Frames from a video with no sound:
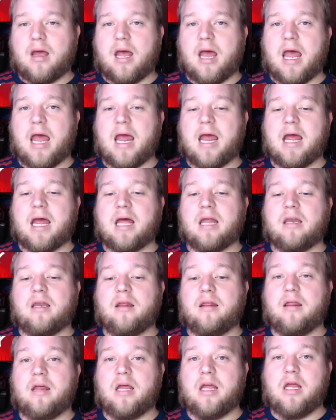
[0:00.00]

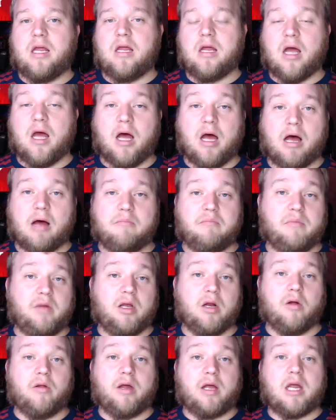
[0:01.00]
and the
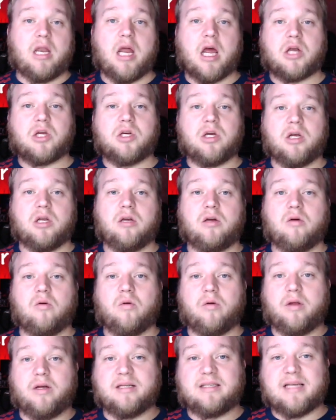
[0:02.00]
the connection
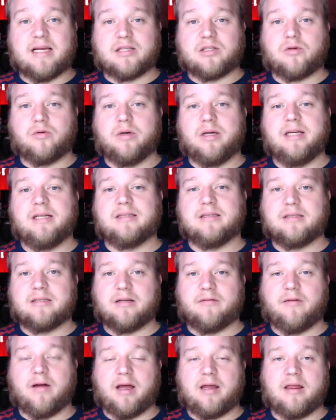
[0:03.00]
or the accessories and
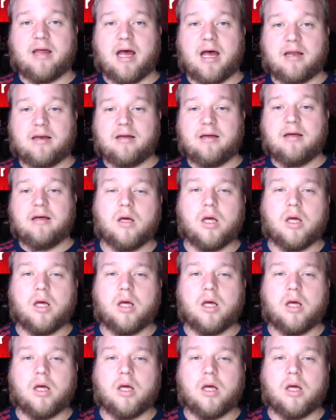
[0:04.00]
stuff like that.